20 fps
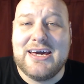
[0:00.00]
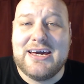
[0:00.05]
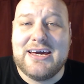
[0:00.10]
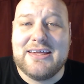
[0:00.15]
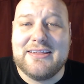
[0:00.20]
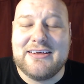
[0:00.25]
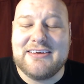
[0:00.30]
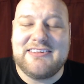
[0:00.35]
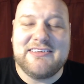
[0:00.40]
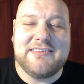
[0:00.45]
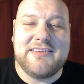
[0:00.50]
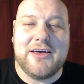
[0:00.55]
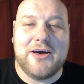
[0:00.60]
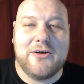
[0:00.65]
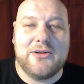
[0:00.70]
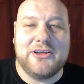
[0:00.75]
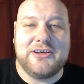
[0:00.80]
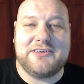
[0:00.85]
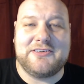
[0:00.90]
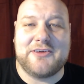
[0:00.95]
This is the
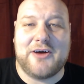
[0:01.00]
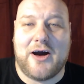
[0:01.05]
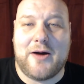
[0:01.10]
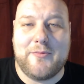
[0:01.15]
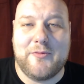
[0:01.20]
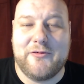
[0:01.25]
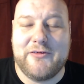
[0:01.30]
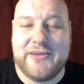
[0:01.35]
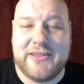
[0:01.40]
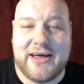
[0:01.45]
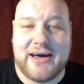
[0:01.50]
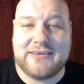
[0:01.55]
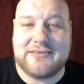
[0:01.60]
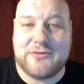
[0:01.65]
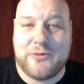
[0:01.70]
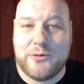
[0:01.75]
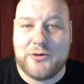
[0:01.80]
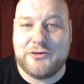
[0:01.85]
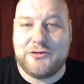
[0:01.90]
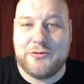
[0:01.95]
only Saw movie that's
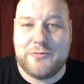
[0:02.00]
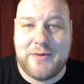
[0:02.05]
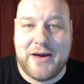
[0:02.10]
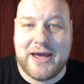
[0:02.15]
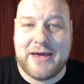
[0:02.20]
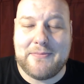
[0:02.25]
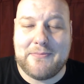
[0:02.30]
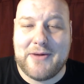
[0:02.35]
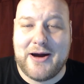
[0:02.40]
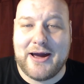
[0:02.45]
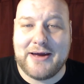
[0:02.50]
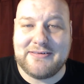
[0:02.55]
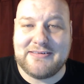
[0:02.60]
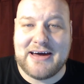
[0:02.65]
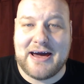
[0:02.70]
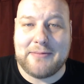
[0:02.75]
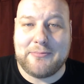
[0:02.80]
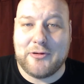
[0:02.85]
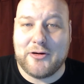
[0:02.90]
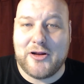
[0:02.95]
going to make my
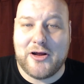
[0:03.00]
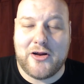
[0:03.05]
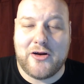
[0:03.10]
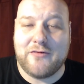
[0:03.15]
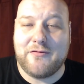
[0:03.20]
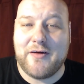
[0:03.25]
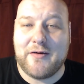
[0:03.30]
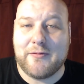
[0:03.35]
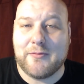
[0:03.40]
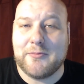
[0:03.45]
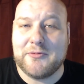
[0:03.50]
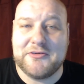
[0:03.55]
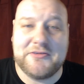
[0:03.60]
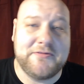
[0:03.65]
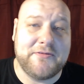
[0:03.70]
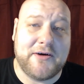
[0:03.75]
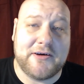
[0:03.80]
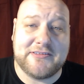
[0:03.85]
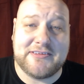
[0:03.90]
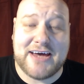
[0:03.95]
top 100 favorite movies
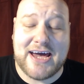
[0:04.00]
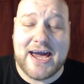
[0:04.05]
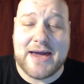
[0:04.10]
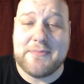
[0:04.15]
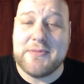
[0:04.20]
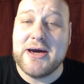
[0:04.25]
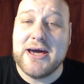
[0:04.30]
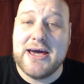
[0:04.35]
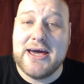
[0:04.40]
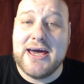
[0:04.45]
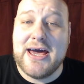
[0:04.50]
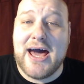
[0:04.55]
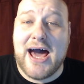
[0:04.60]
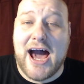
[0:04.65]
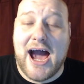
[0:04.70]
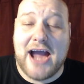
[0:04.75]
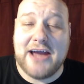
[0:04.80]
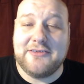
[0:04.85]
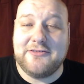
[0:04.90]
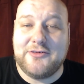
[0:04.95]
of all time.
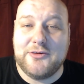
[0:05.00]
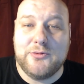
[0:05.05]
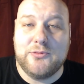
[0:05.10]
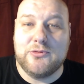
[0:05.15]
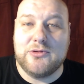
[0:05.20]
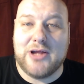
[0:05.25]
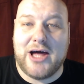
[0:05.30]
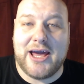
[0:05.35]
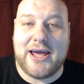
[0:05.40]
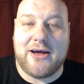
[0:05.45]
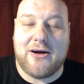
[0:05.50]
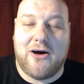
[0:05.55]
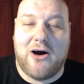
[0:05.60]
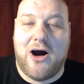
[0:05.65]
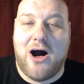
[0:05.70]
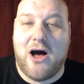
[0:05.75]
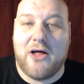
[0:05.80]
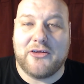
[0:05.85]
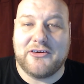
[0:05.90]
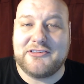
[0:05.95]
I do like
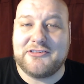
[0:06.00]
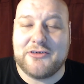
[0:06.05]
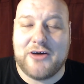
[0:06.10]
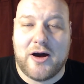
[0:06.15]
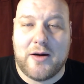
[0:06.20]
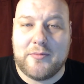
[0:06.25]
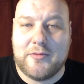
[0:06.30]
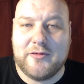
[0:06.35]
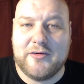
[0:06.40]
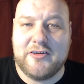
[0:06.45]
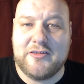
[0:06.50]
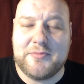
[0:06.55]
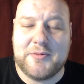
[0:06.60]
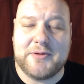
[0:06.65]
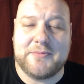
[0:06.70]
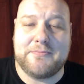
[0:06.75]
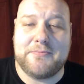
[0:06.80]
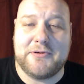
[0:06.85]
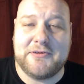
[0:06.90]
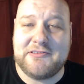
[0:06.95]
all the Saw movies,
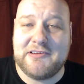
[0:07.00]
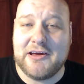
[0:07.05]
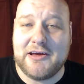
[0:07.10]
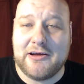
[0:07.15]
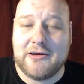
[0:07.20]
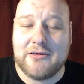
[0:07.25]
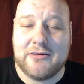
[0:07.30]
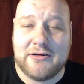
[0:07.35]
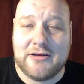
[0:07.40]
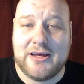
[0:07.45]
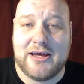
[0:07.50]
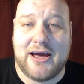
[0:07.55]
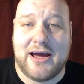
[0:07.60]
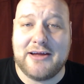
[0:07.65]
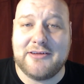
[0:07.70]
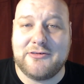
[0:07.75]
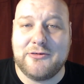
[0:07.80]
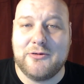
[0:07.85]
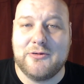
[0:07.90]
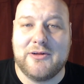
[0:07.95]
but particularly I
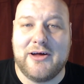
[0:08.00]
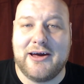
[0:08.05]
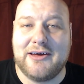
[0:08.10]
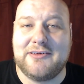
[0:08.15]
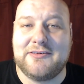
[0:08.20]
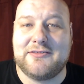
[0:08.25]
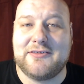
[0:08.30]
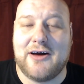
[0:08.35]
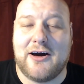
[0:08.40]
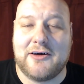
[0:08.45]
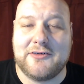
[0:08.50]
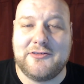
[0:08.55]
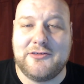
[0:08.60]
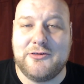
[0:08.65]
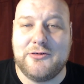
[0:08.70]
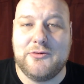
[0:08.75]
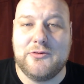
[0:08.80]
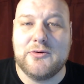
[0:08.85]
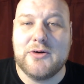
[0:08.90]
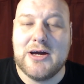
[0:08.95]
do like Saw
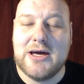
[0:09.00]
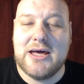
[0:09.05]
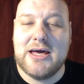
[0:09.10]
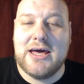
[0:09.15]
2.